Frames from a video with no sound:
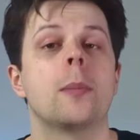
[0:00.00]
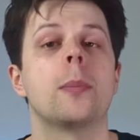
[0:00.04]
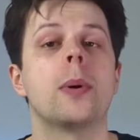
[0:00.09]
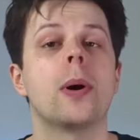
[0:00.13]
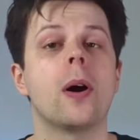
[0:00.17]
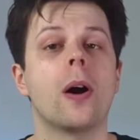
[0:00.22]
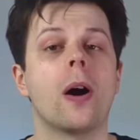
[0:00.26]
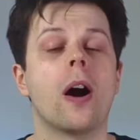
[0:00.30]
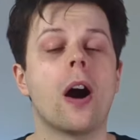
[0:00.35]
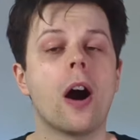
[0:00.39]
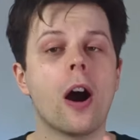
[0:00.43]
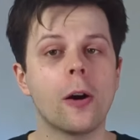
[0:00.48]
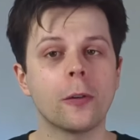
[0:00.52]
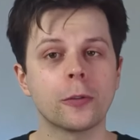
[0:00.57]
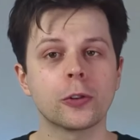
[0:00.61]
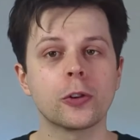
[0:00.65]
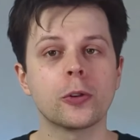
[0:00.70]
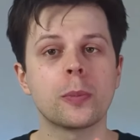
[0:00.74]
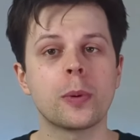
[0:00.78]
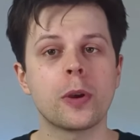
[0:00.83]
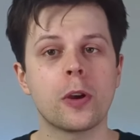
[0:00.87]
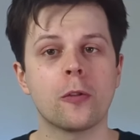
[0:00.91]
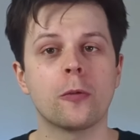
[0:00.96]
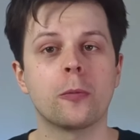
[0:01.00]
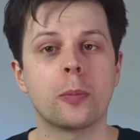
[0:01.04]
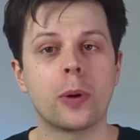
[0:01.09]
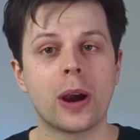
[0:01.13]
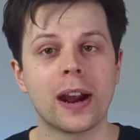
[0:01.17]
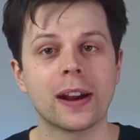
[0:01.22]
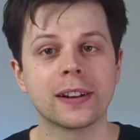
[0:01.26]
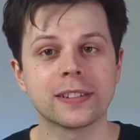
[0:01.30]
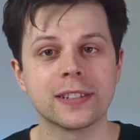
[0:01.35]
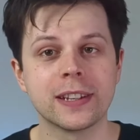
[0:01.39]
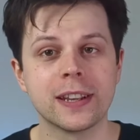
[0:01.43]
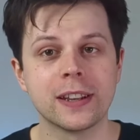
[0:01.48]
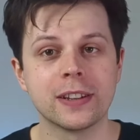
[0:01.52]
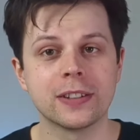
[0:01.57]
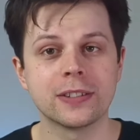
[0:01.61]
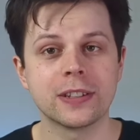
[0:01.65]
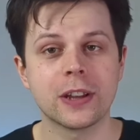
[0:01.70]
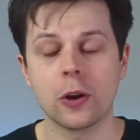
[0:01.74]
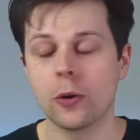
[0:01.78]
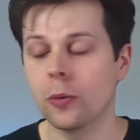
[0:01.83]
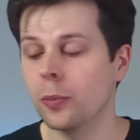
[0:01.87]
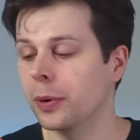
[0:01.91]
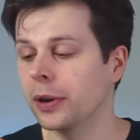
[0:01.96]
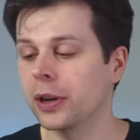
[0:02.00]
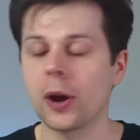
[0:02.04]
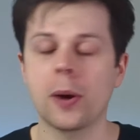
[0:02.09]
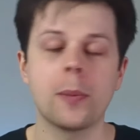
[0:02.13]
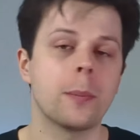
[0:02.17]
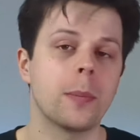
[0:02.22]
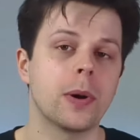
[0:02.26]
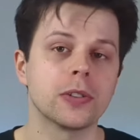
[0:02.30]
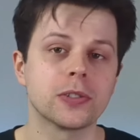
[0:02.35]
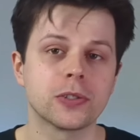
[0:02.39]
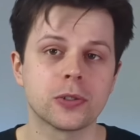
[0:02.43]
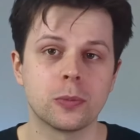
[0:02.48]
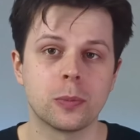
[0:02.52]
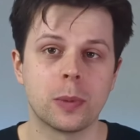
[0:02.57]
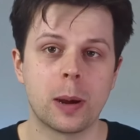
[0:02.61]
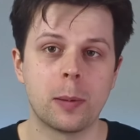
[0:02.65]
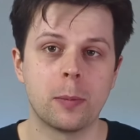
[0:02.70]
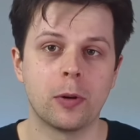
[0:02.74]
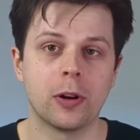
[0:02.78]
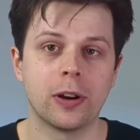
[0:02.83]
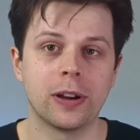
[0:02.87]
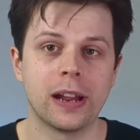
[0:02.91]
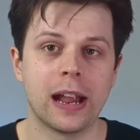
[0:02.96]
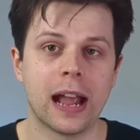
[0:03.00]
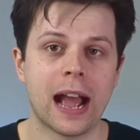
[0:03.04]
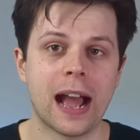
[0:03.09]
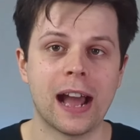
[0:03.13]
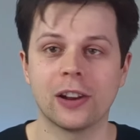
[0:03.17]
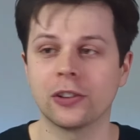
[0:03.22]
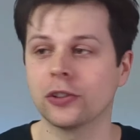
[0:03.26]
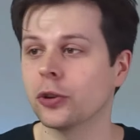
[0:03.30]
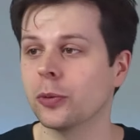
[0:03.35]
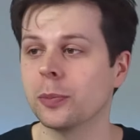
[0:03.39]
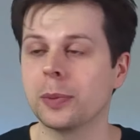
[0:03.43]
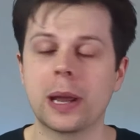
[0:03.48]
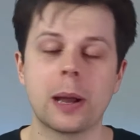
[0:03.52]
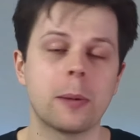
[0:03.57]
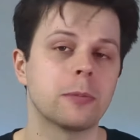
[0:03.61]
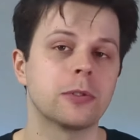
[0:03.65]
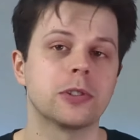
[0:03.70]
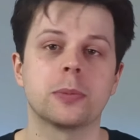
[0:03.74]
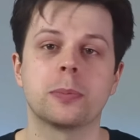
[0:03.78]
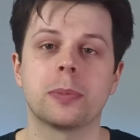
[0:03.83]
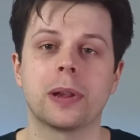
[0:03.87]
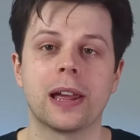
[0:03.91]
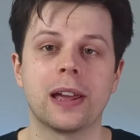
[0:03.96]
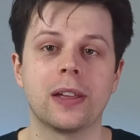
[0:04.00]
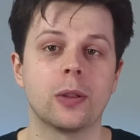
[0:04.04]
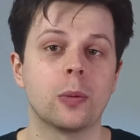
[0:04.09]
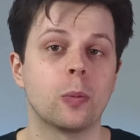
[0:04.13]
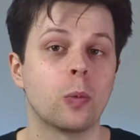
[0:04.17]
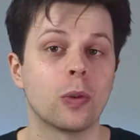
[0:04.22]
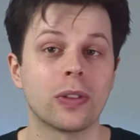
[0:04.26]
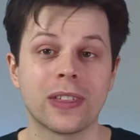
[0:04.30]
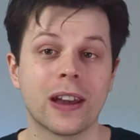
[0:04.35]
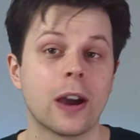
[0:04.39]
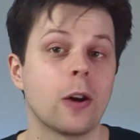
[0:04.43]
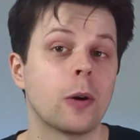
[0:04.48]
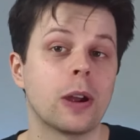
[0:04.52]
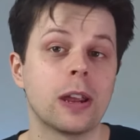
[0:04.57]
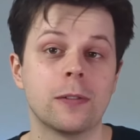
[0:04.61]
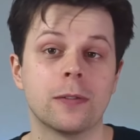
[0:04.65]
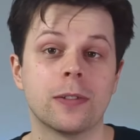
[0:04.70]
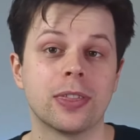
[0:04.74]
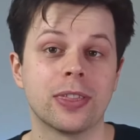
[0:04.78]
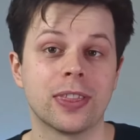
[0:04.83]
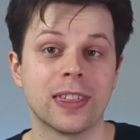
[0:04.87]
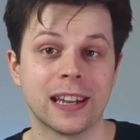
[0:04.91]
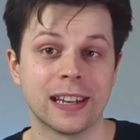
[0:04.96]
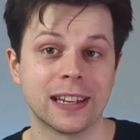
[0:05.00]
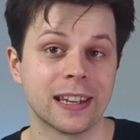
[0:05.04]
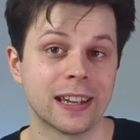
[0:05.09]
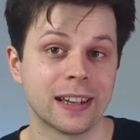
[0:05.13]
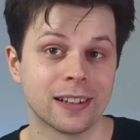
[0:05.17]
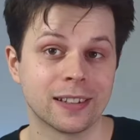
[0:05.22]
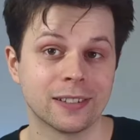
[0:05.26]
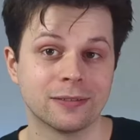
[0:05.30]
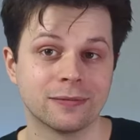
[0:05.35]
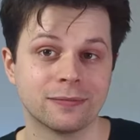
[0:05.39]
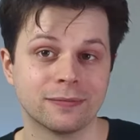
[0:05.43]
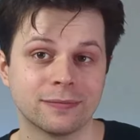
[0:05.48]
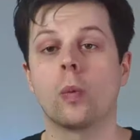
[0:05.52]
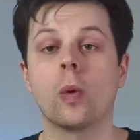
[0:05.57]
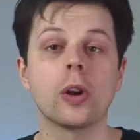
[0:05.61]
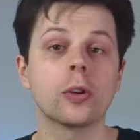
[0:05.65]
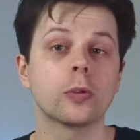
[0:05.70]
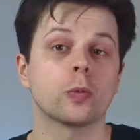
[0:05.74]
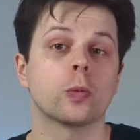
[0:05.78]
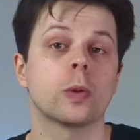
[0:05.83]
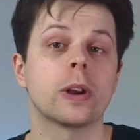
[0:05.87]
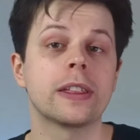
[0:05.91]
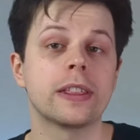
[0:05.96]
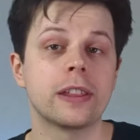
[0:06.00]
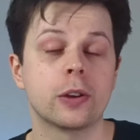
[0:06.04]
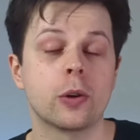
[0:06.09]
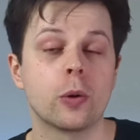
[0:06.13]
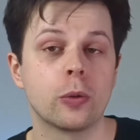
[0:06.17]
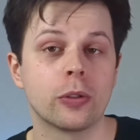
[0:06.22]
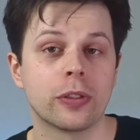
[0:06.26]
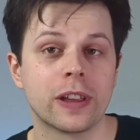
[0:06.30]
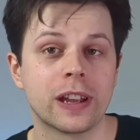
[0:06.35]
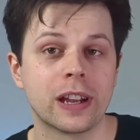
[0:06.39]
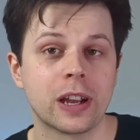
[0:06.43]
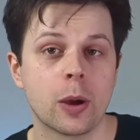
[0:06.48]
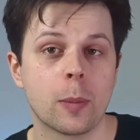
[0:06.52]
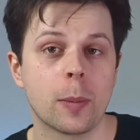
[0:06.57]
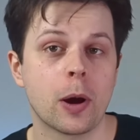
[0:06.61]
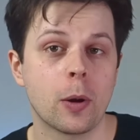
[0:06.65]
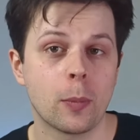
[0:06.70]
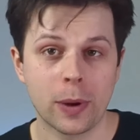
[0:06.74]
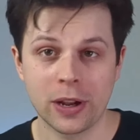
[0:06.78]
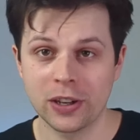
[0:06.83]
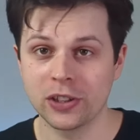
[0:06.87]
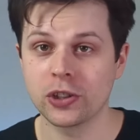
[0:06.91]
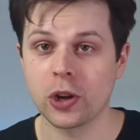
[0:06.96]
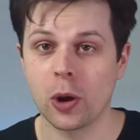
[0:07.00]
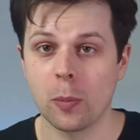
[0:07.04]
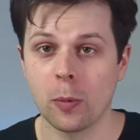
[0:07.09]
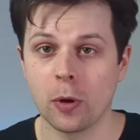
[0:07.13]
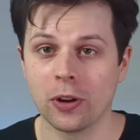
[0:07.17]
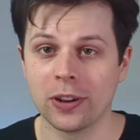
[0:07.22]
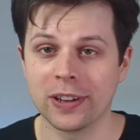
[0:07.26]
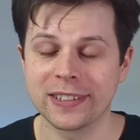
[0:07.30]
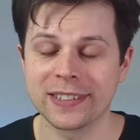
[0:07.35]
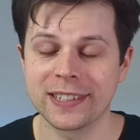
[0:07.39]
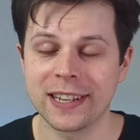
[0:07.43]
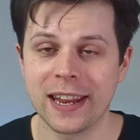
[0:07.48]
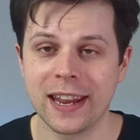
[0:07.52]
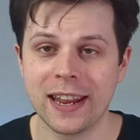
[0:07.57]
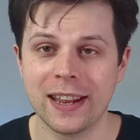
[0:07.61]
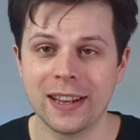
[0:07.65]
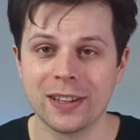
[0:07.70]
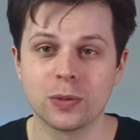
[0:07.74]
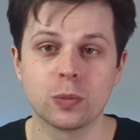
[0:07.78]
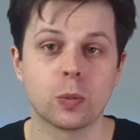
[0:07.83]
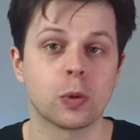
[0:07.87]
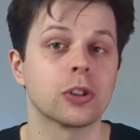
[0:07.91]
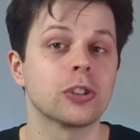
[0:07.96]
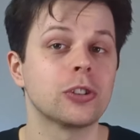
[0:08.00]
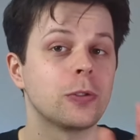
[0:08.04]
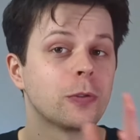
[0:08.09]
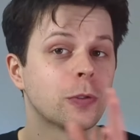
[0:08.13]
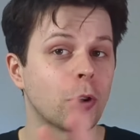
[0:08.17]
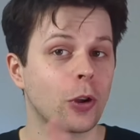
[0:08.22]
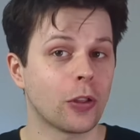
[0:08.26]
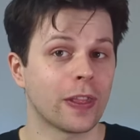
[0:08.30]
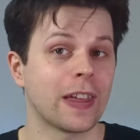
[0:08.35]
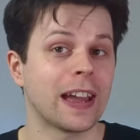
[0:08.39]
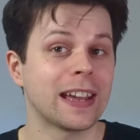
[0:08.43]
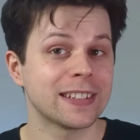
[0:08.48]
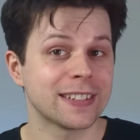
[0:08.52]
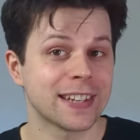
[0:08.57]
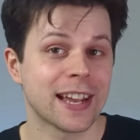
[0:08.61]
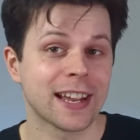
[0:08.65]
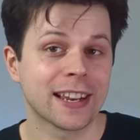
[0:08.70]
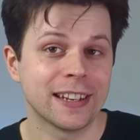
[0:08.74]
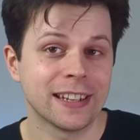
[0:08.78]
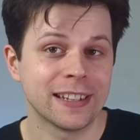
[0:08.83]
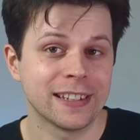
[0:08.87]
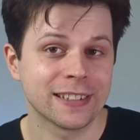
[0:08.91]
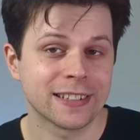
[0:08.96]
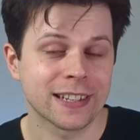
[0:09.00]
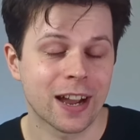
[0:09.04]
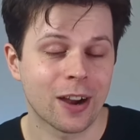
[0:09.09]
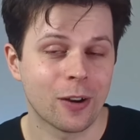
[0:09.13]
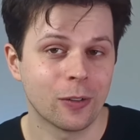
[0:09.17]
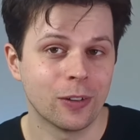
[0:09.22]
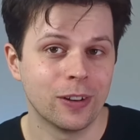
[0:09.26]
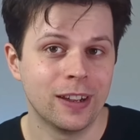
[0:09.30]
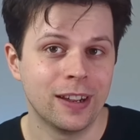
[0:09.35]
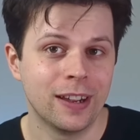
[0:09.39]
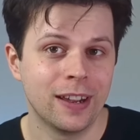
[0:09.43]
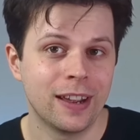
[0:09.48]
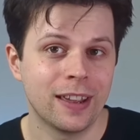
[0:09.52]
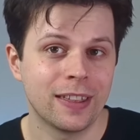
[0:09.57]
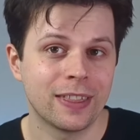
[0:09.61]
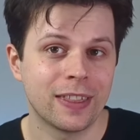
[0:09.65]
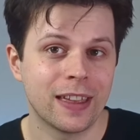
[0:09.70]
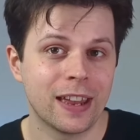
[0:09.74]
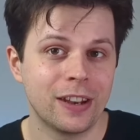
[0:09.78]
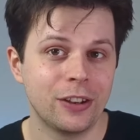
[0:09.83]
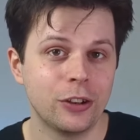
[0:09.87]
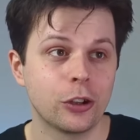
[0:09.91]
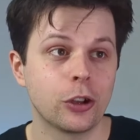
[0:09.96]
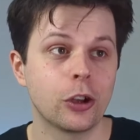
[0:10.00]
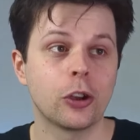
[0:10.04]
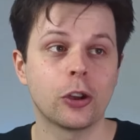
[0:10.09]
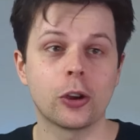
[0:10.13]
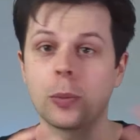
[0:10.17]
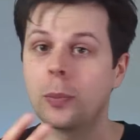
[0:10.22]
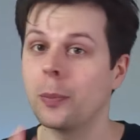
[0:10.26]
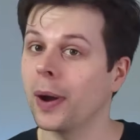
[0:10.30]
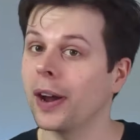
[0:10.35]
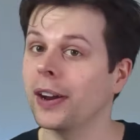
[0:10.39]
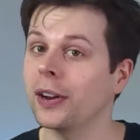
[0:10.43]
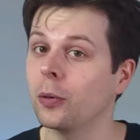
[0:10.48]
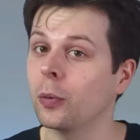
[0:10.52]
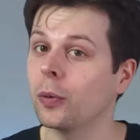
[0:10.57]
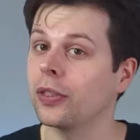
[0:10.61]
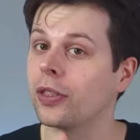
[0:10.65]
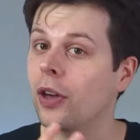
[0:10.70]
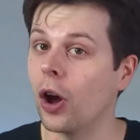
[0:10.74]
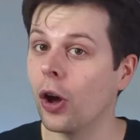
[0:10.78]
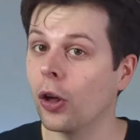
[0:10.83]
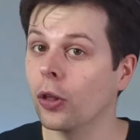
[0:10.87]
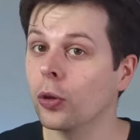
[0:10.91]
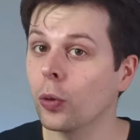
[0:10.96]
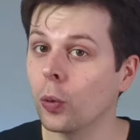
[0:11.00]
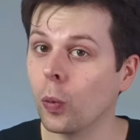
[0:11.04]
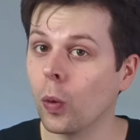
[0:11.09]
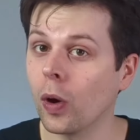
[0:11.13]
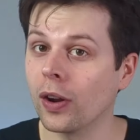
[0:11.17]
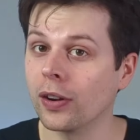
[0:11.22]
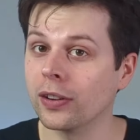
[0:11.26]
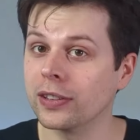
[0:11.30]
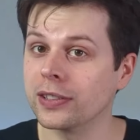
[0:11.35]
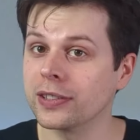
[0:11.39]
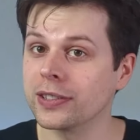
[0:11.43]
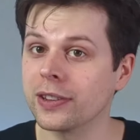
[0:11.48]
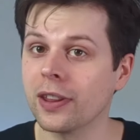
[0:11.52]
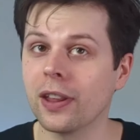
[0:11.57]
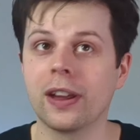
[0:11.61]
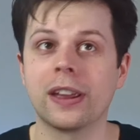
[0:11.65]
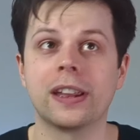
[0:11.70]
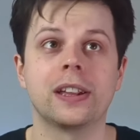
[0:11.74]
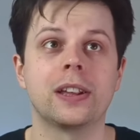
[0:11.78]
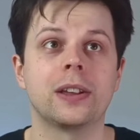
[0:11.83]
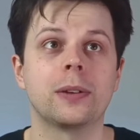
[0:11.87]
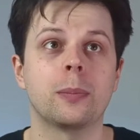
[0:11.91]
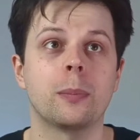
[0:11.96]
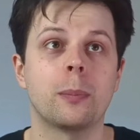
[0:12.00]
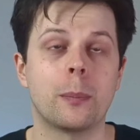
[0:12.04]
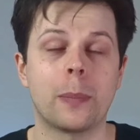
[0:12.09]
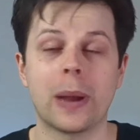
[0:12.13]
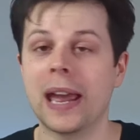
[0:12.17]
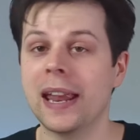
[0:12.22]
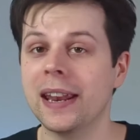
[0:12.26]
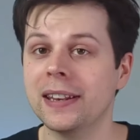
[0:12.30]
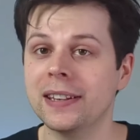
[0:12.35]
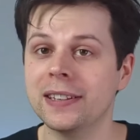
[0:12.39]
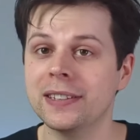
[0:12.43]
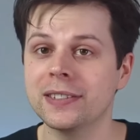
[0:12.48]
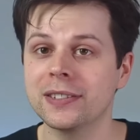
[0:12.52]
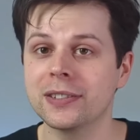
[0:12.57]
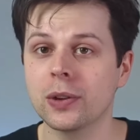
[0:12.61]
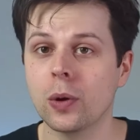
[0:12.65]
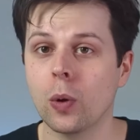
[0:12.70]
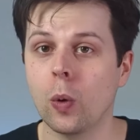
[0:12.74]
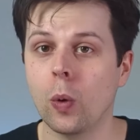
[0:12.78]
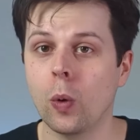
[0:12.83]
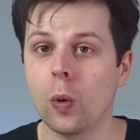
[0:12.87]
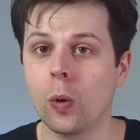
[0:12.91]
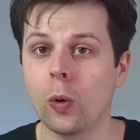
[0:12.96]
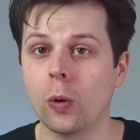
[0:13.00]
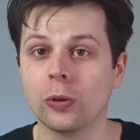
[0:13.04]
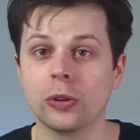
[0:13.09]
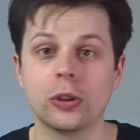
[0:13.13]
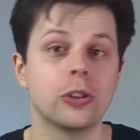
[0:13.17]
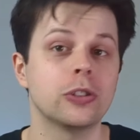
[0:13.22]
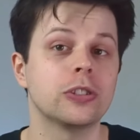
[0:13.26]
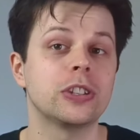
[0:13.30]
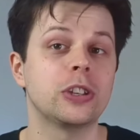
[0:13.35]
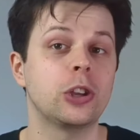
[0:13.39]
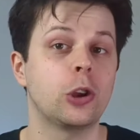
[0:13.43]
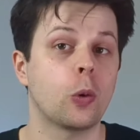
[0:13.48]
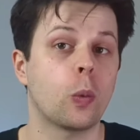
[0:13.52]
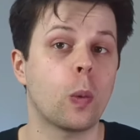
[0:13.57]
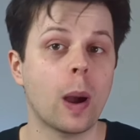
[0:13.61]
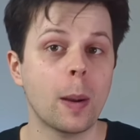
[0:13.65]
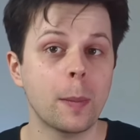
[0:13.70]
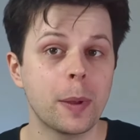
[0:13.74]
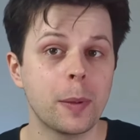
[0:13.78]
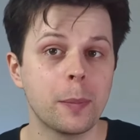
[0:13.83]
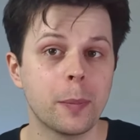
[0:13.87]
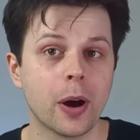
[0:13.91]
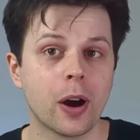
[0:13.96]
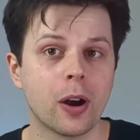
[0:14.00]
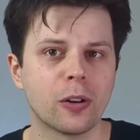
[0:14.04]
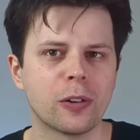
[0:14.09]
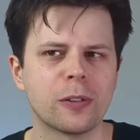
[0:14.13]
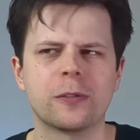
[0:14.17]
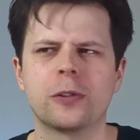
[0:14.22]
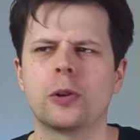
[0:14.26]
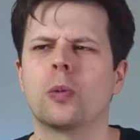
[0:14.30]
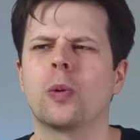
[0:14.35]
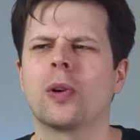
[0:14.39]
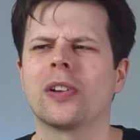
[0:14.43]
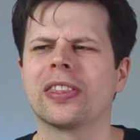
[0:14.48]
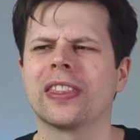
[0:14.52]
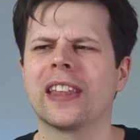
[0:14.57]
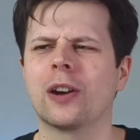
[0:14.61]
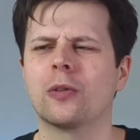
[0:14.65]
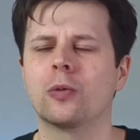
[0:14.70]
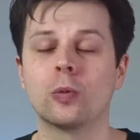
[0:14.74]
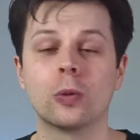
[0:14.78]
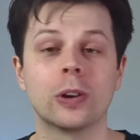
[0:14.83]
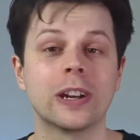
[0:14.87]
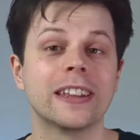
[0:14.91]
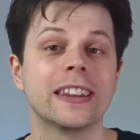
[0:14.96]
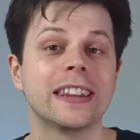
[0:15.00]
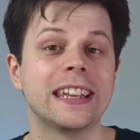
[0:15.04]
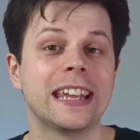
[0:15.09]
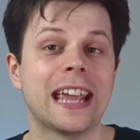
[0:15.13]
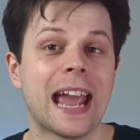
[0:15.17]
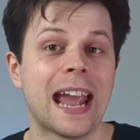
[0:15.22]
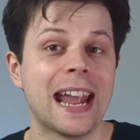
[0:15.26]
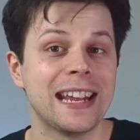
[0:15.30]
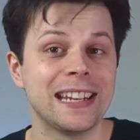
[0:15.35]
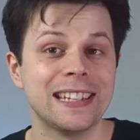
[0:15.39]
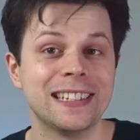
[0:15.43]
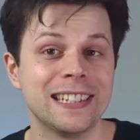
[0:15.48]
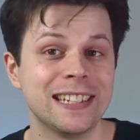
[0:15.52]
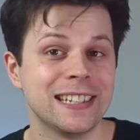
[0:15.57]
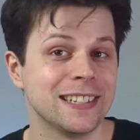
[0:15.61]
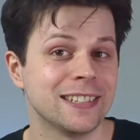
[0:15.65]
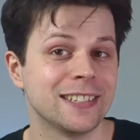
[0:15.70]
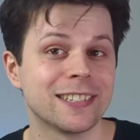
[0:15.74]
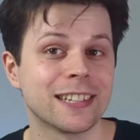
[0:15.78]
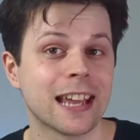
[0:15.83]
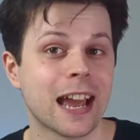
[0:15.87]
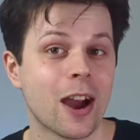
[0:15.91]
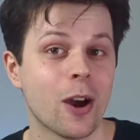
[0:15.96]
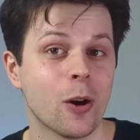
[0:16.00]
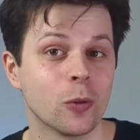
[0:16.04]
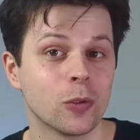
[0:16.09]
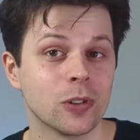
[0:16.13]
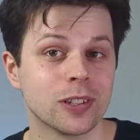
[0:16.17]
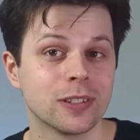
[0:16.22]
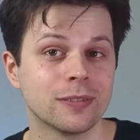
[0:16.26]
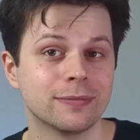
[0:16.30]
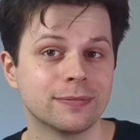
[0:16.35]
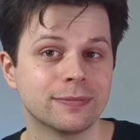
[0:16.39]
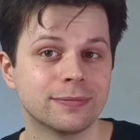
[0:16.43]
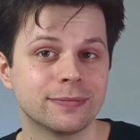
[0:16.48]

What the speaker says: But after a bit of practice, it will become muscle memory and you'll be able to play them without even thinking. One really cool thing about pinch harmonics is once you've got that technique down, then you can combine it with other ones like bends or using your whammy bar if you want that really 80s sound.